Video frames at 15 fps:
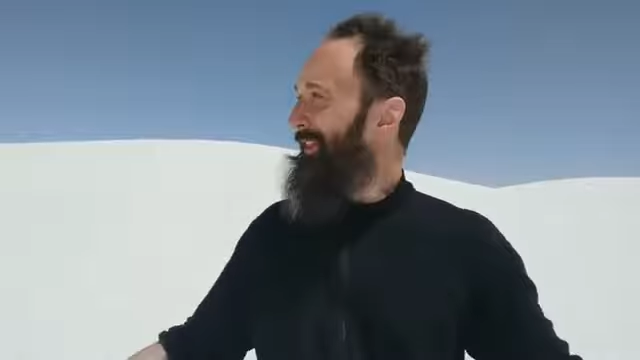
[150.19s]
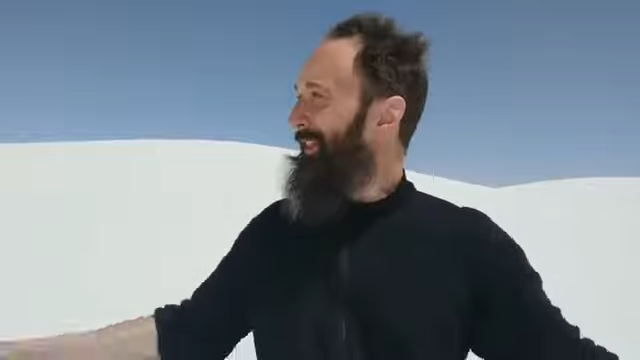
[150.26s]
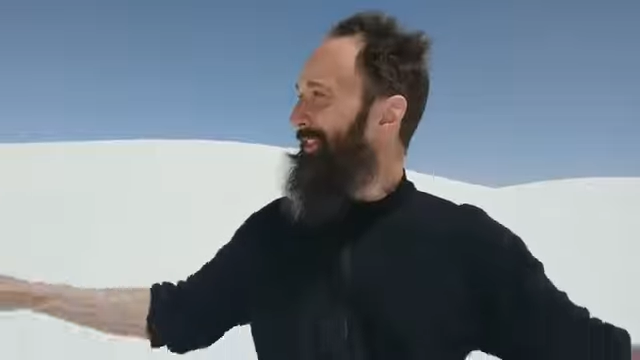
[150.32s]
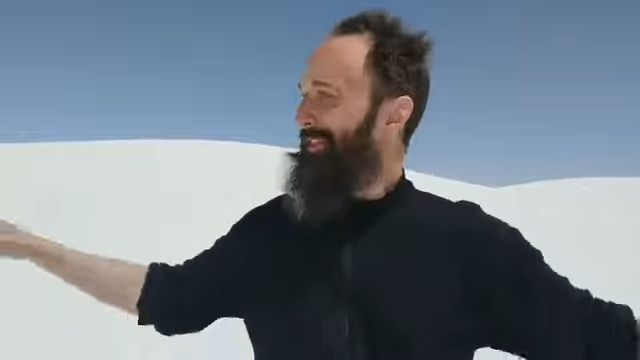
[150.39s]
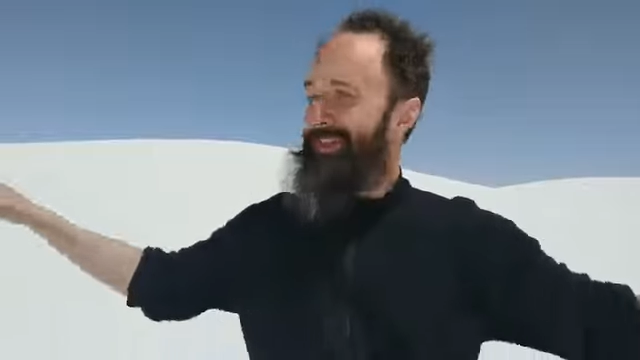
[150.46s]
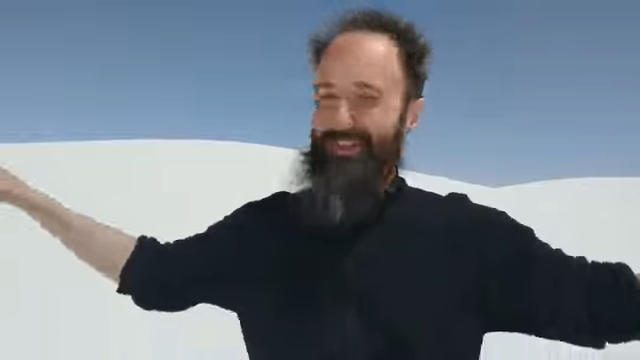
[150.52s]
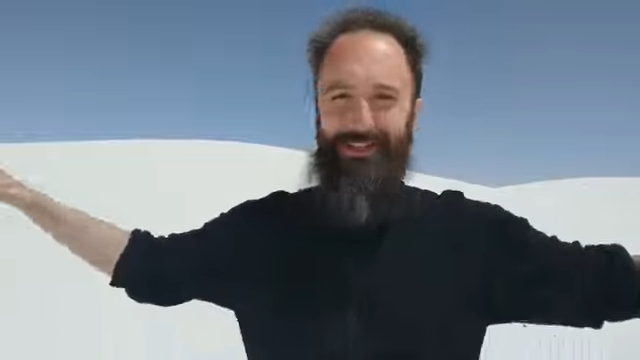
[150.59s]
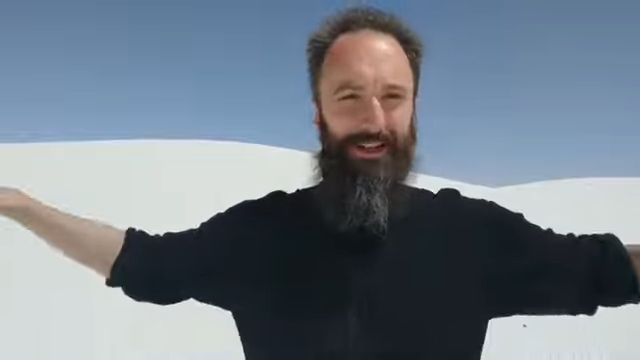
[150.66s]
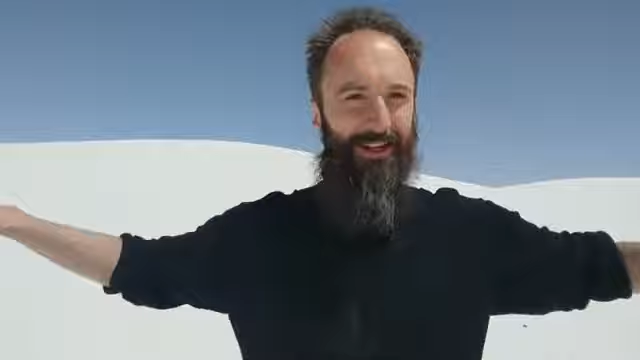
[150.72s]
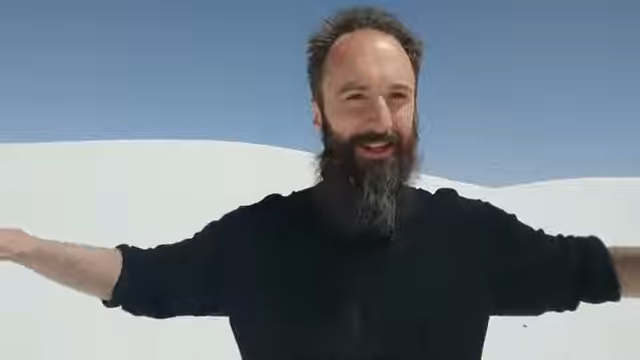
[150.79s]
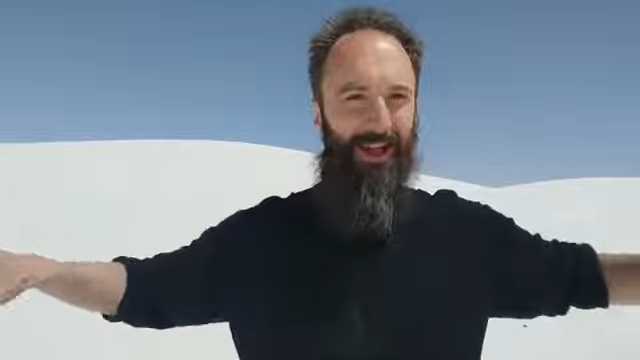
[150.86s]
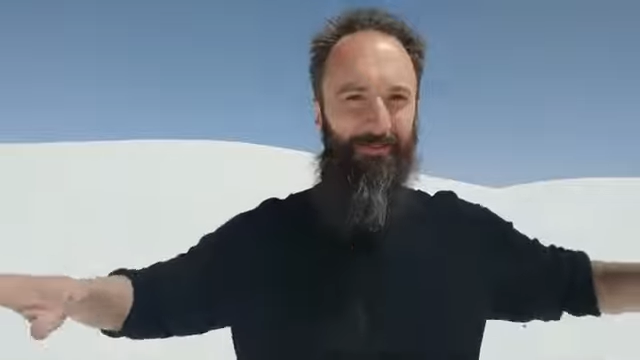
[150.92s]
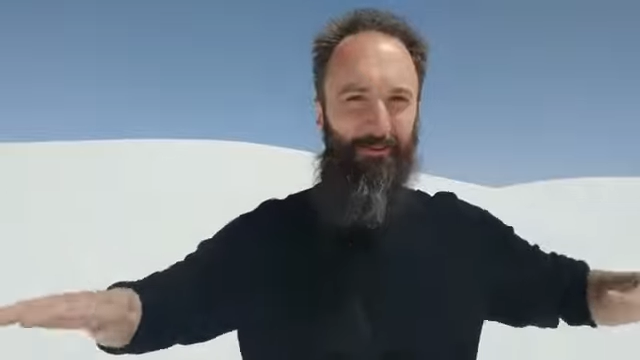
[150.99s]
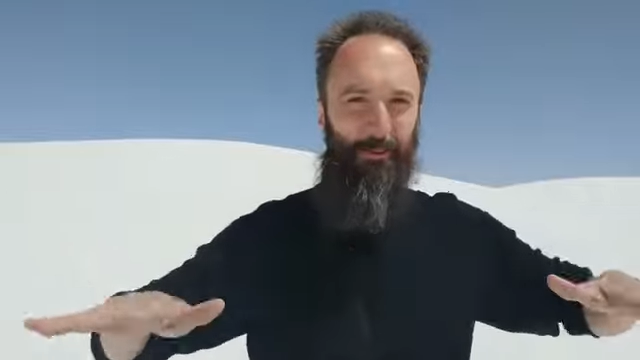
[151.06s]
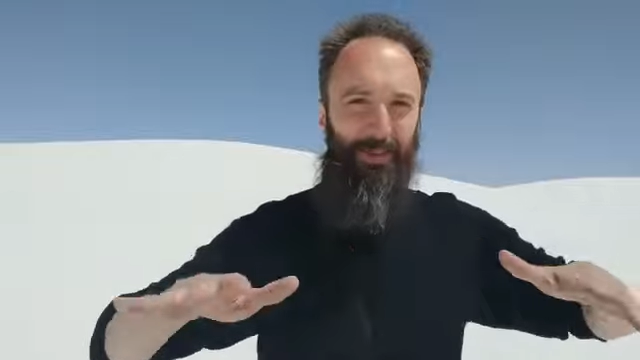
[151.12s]
this is
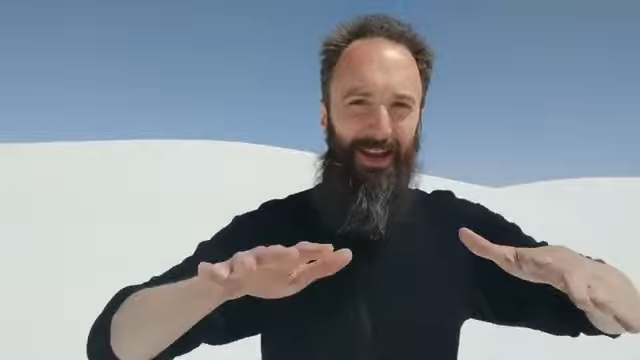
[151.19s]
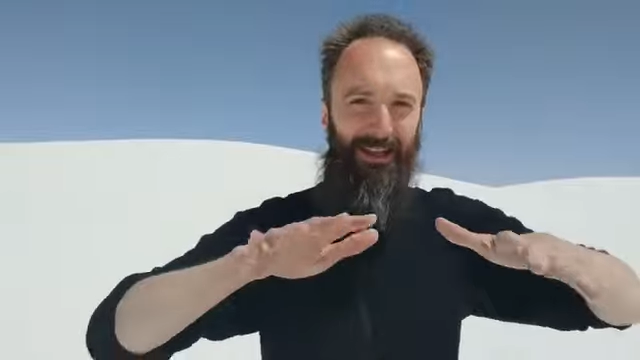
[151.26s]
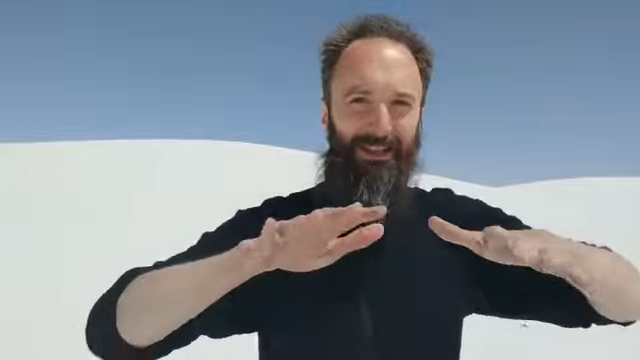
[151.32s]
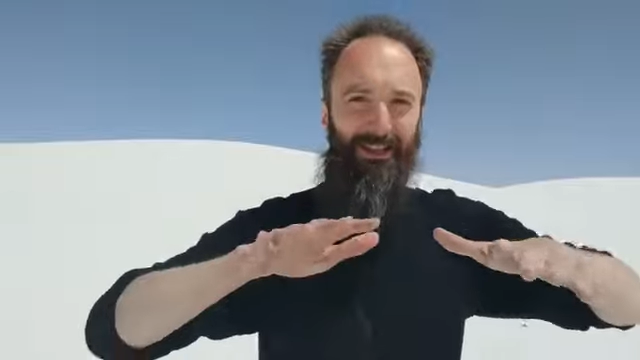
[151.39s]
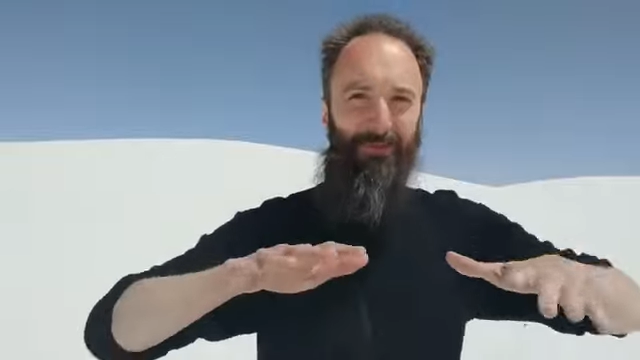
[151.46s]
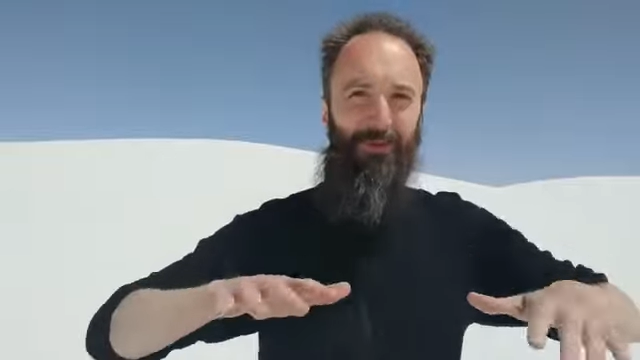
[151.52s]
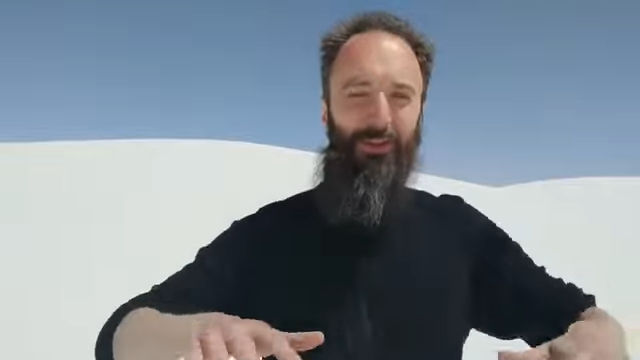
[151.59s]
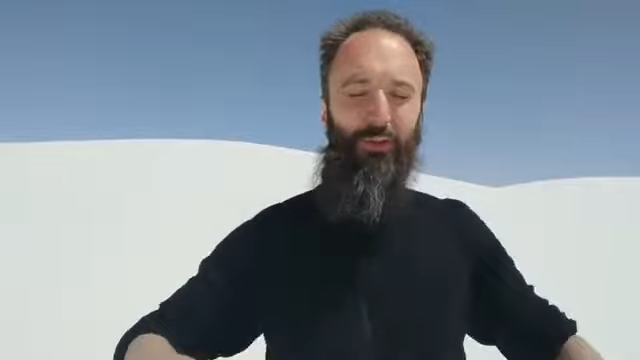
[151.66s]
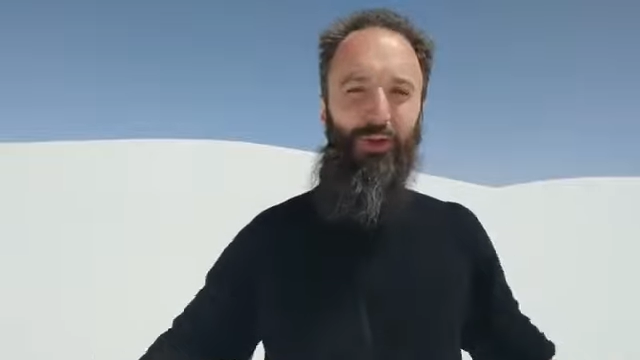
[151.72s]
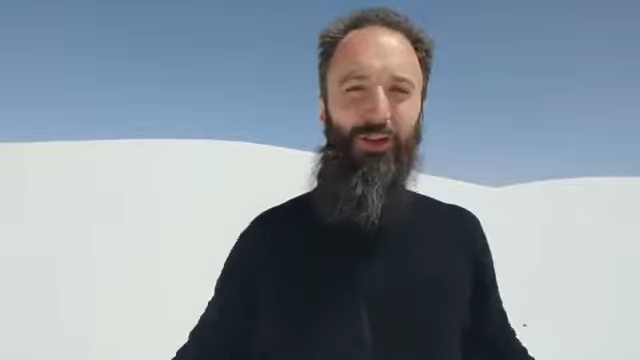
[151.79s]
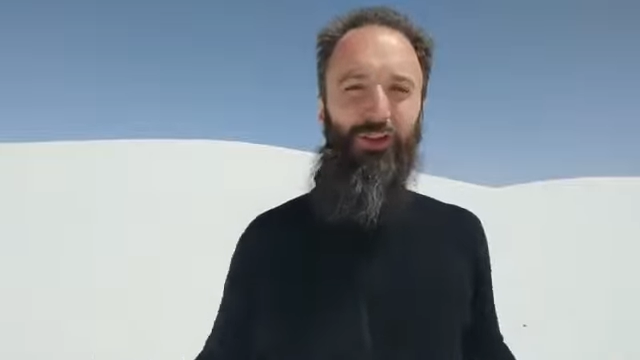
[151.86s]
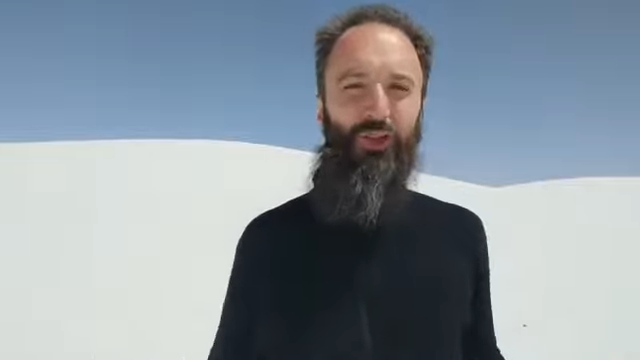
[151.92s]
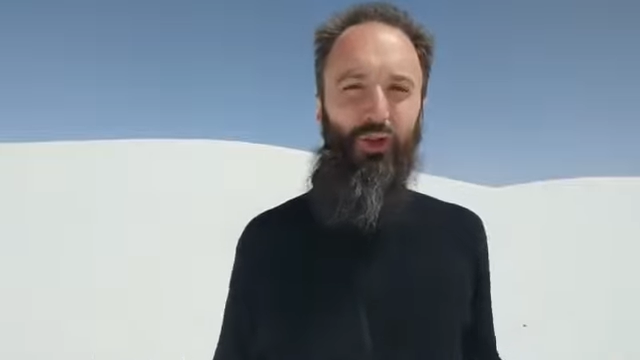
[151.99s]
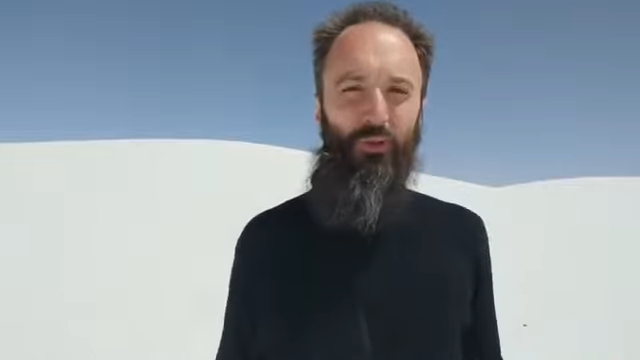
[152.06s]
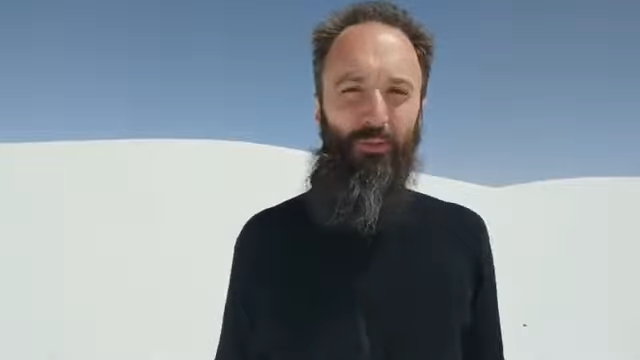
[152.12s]
kind of a basin
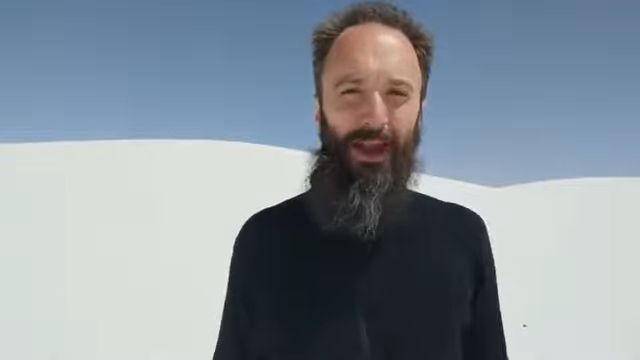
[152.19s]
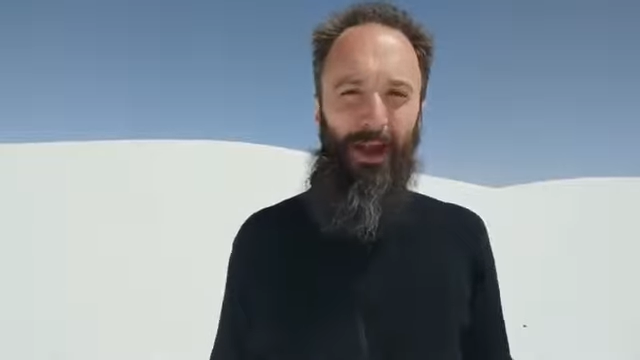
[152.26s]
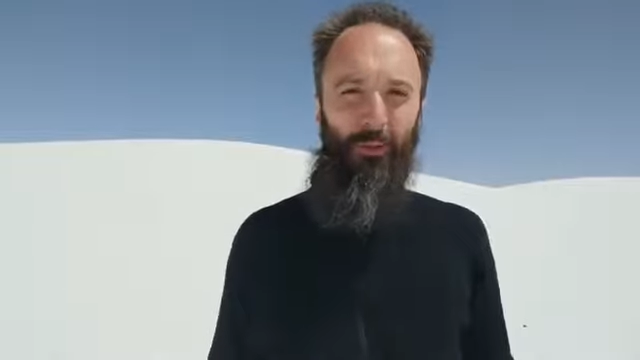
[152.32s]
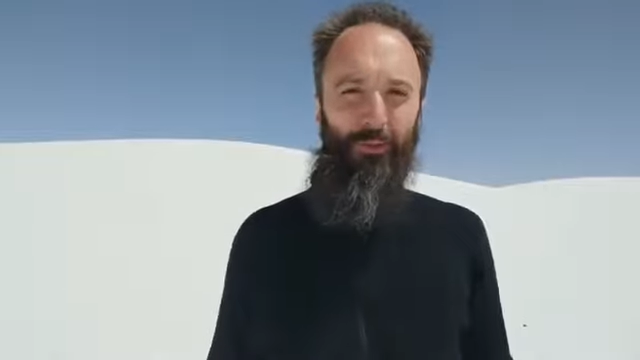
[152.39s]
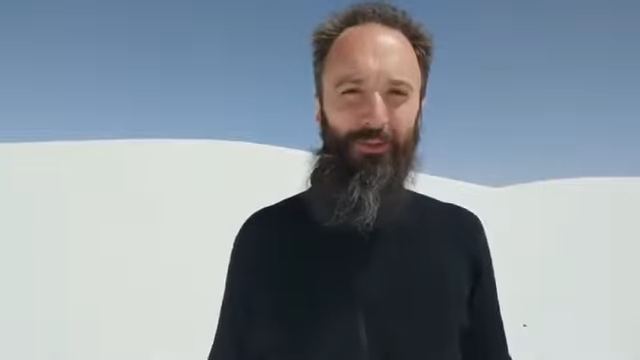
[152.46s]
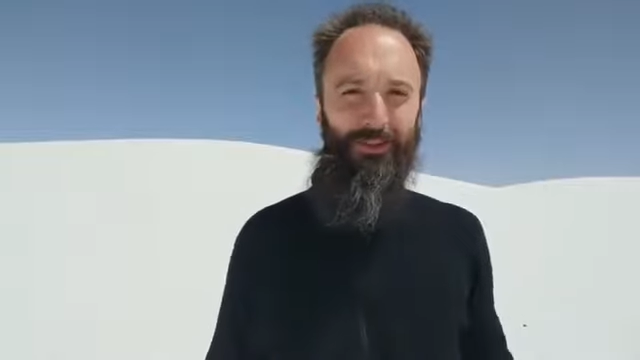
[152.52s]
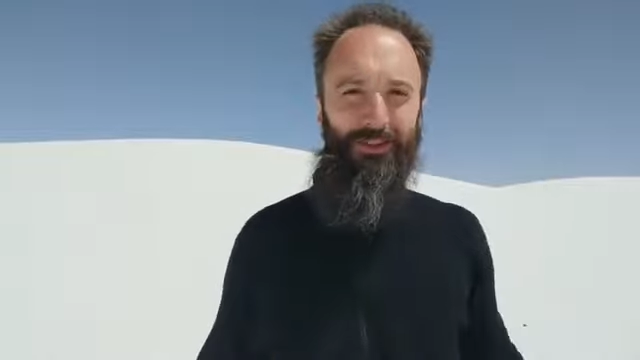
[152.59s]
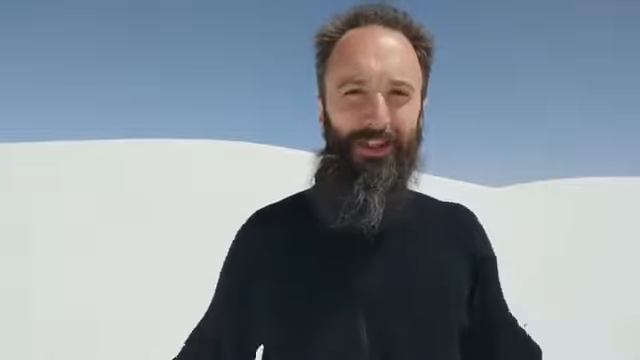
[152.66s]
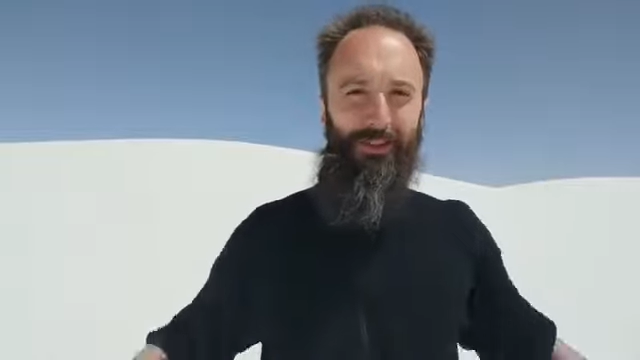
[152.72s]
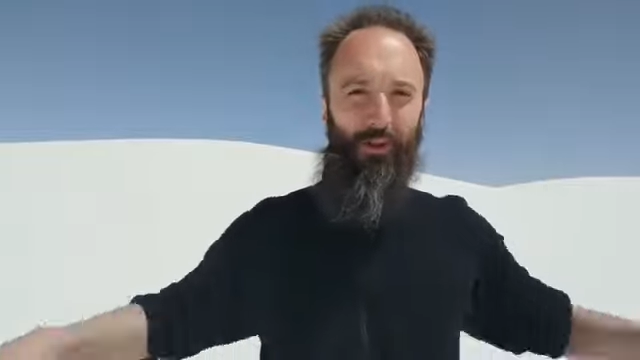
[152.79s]
between two mountains,